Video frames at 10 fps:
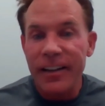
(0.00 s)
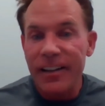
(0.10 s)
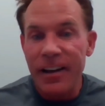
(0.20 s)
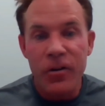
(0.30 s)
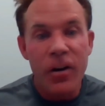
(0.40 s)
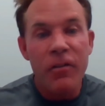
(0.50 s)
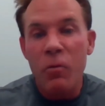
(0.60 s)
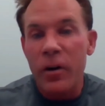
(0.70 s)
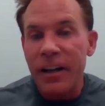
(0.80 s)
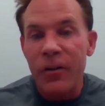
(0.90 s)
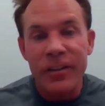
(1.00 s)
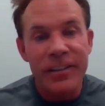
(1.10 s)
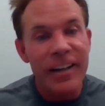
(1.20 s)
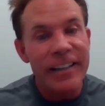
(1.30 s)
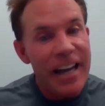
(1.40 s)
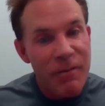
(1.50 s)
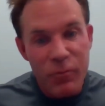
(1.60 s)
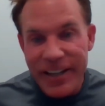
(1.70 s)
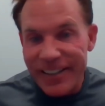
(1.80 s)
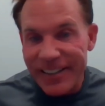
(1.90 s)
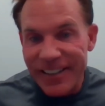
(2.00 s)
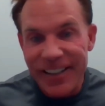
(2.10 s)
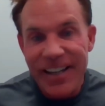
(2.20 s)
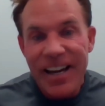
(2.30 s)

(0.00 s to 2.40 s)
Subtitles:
Like if you haven't worked out in like 10 weeks,